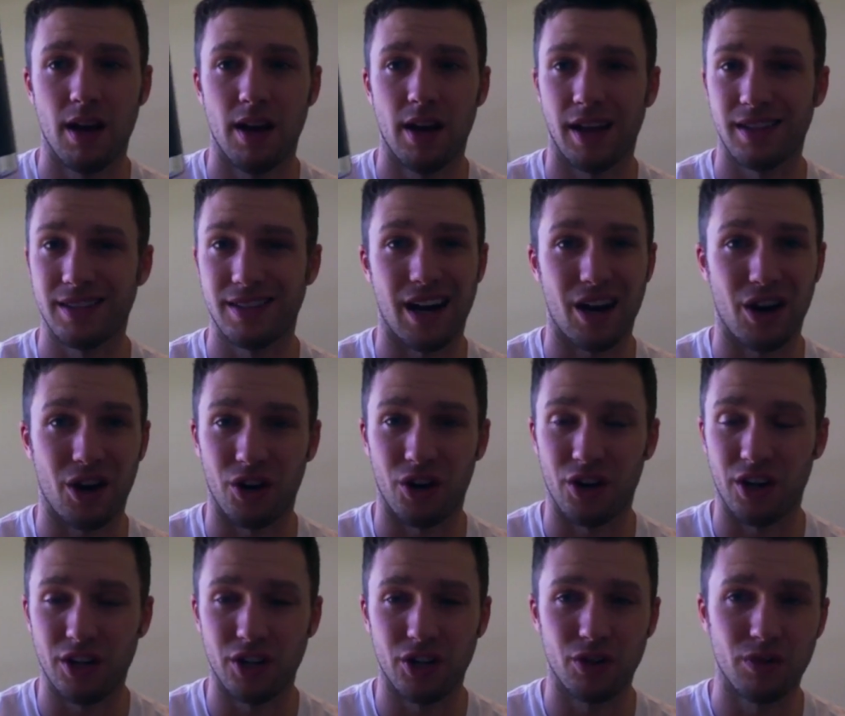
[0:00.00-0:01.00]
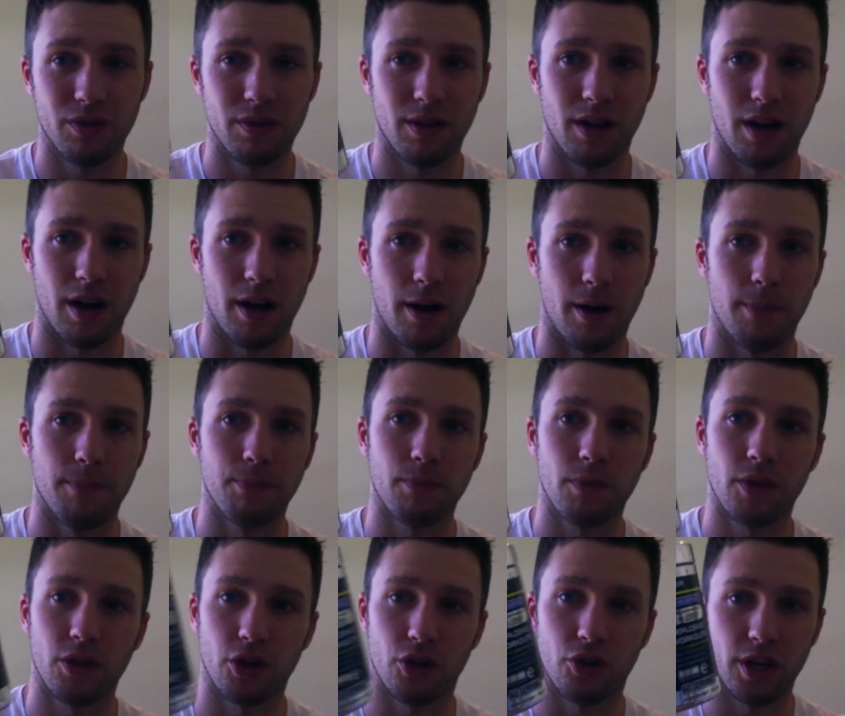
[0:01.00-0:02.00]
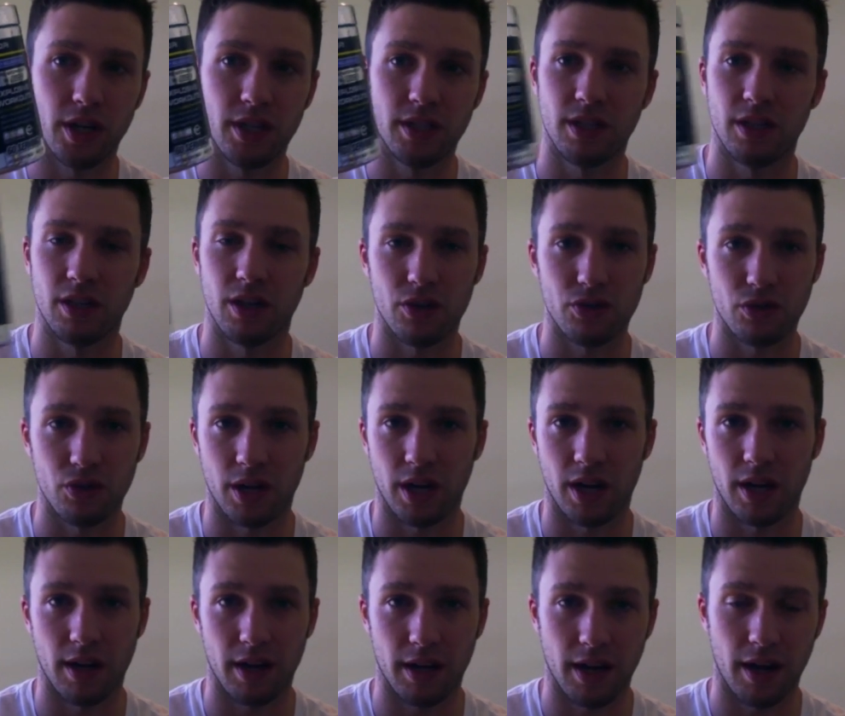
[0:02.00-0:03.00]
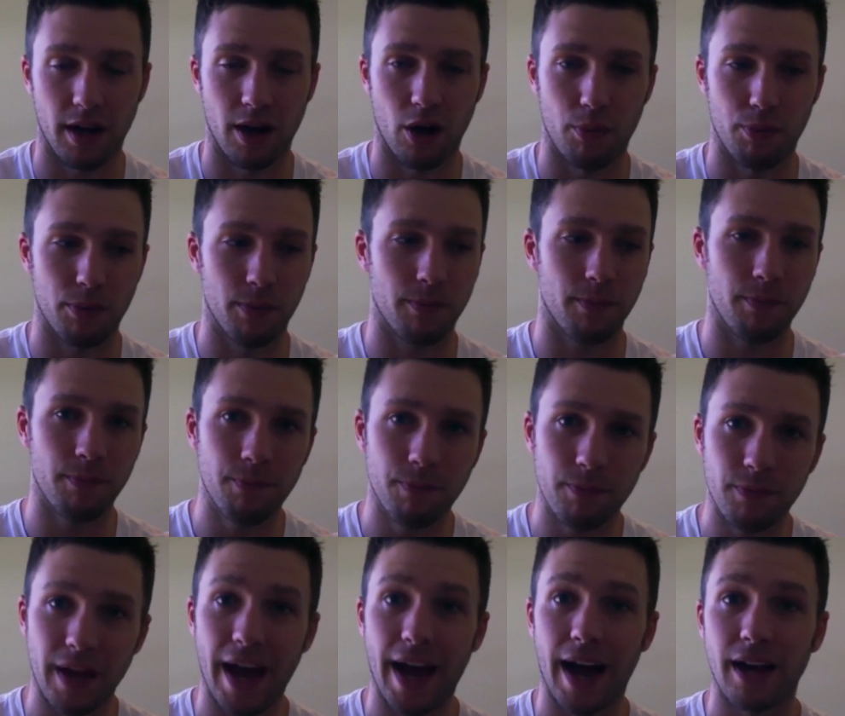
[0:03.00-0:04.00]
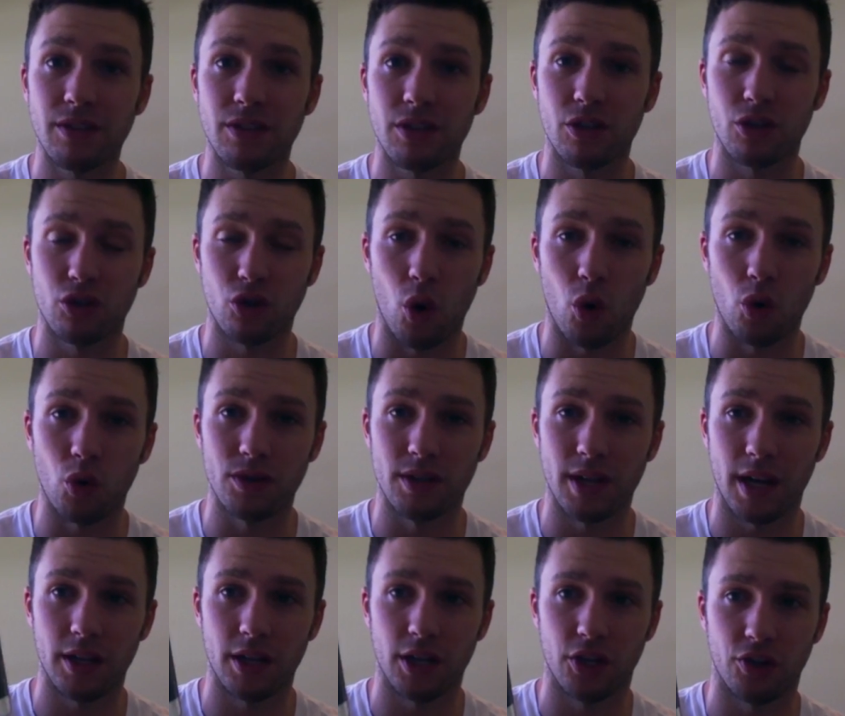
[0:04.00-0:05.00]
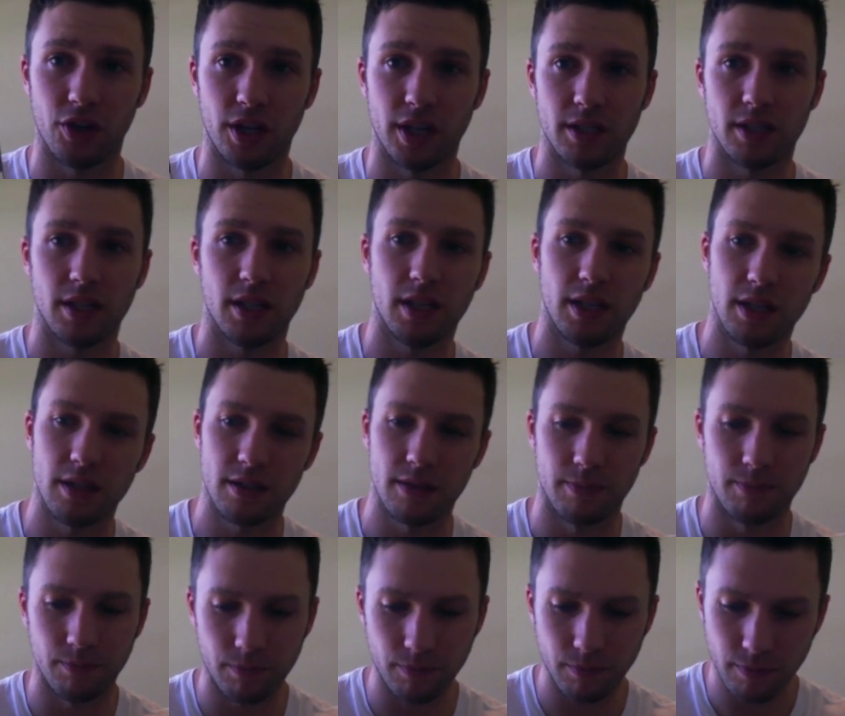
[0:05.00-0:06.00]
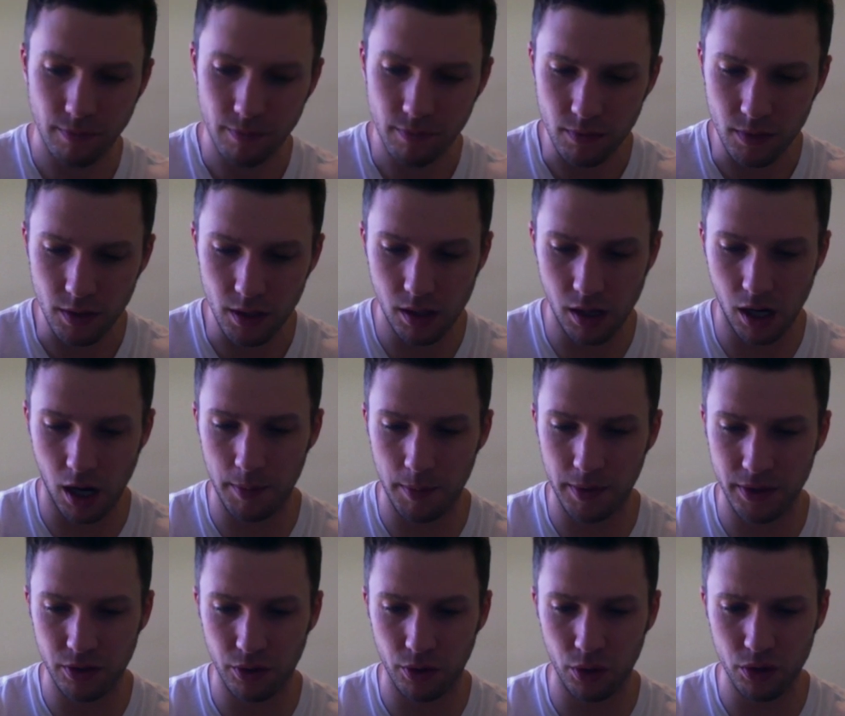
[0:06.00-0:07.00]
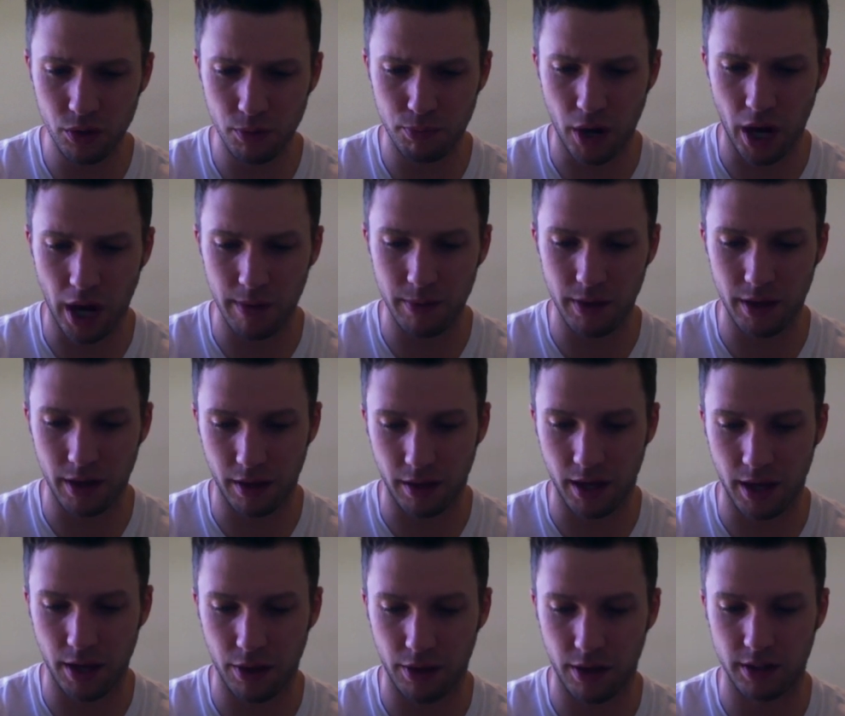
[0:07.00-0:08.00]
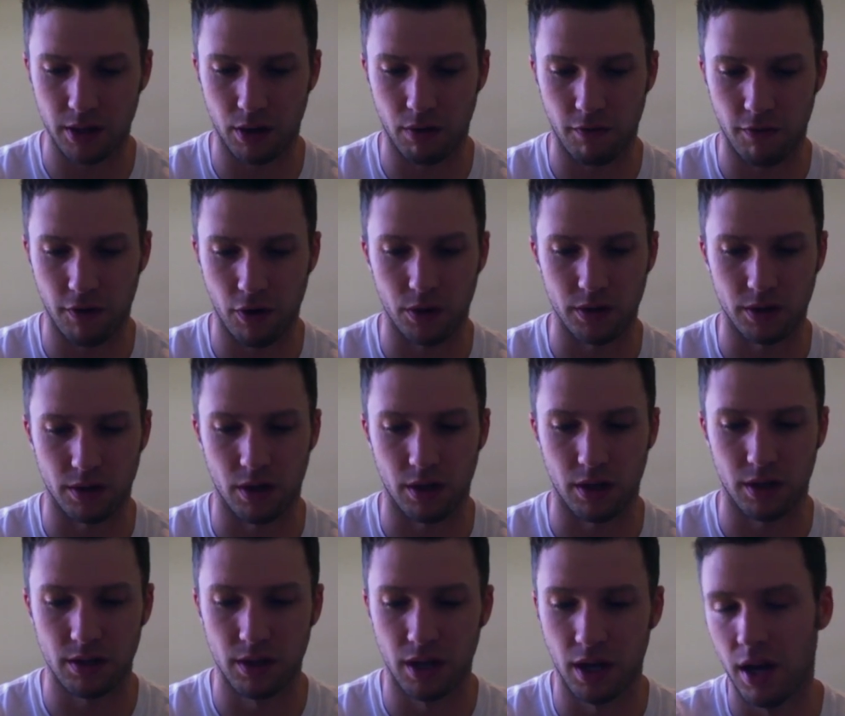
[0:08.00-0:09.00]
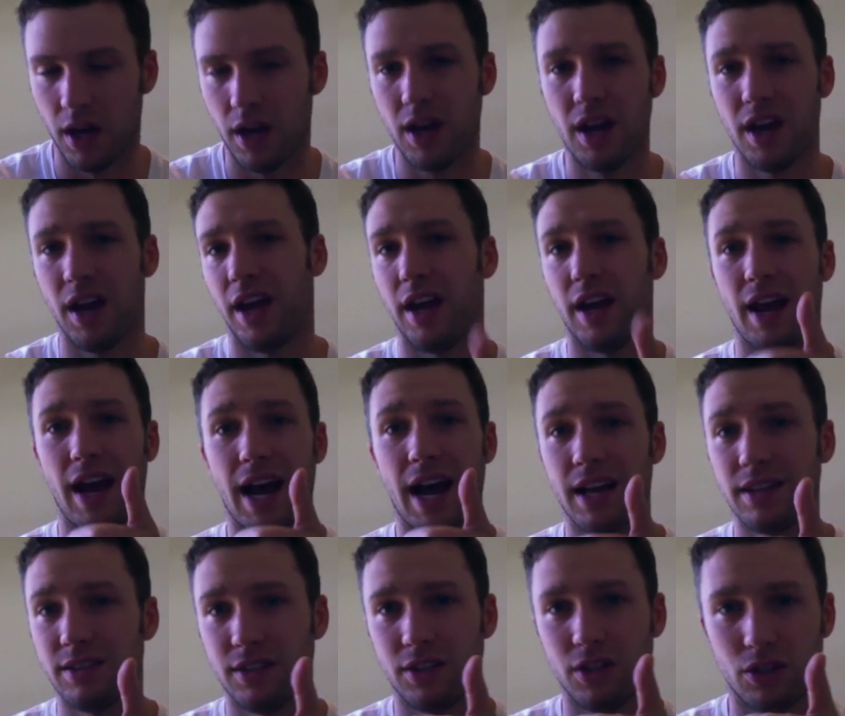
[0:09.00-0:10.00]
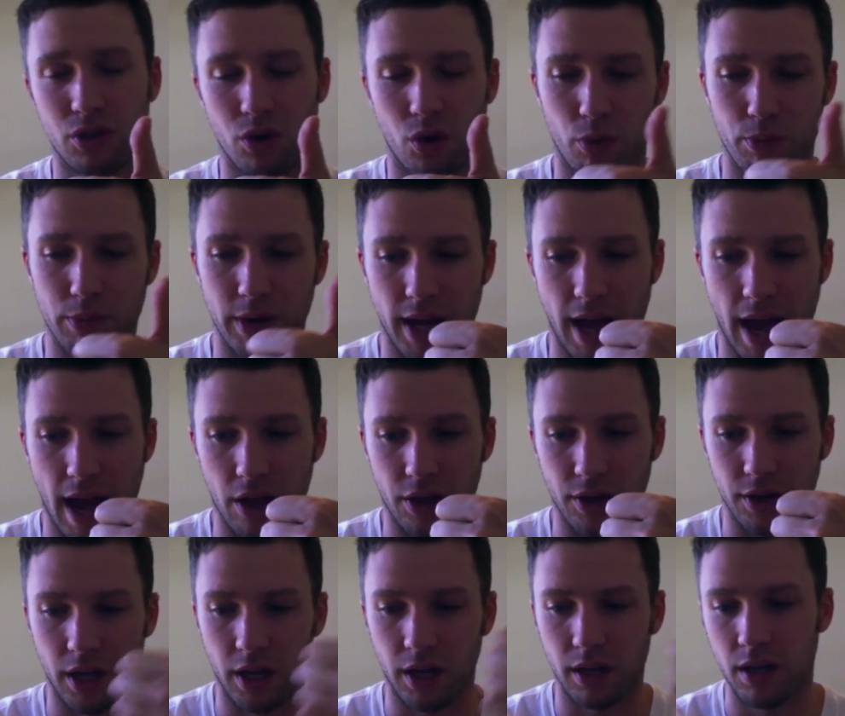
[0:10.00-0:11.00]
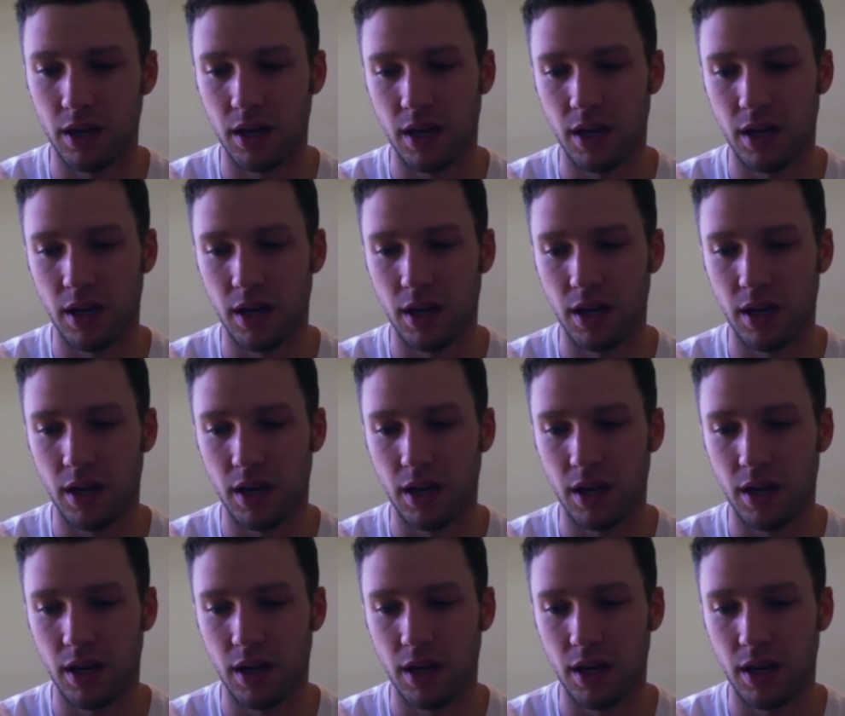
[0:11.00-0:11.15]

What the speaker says: it's not hurting you. The creatine also kind of can help add to the total daily creatine needs. And so those would probably be the key things I would focus on is it adds to your total beta-alanine,